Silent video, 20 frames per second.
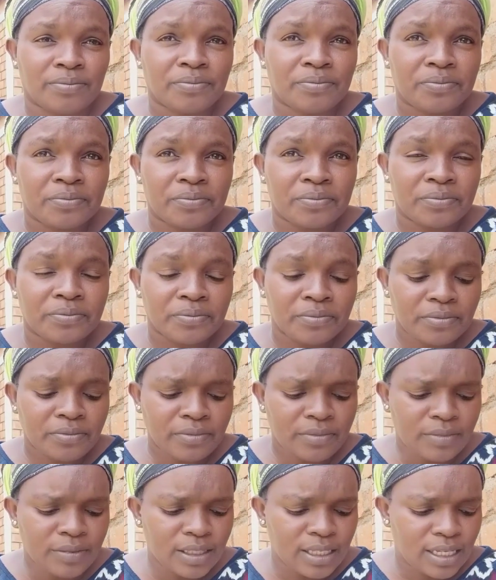
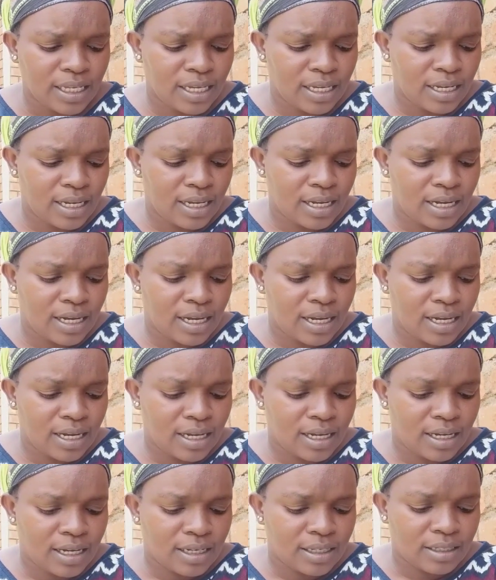
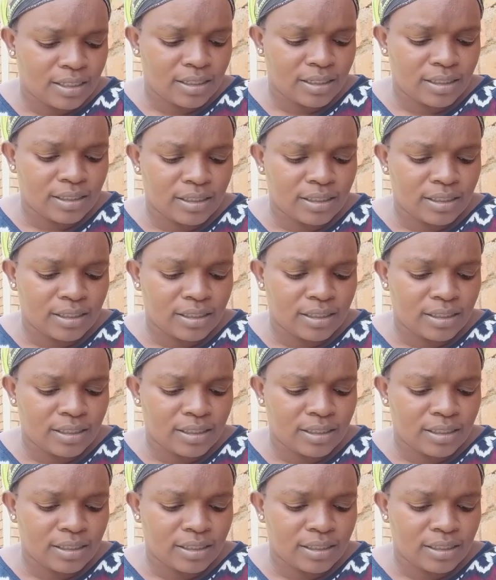No one is speaking in this clip.